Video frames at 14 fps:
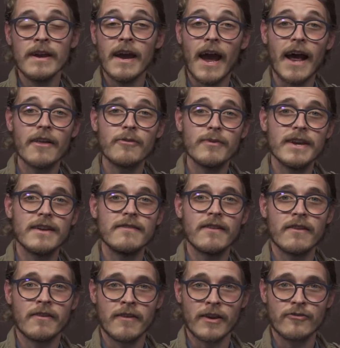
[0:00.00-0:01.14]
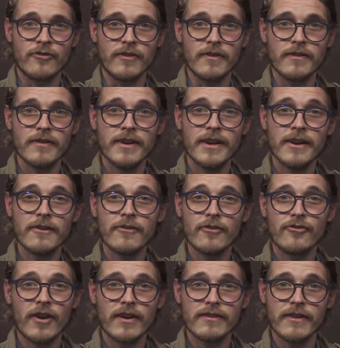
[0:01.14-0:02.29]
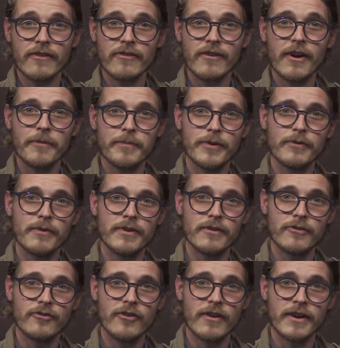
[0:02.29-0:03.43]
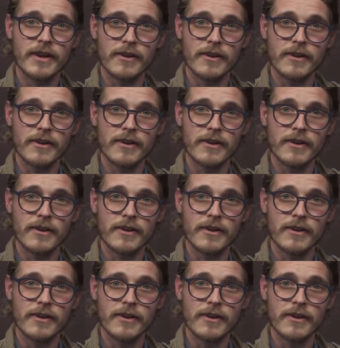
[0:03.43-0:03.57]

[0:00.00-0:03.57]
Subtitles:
As we end this section, here's a checklist to help you when you're sharing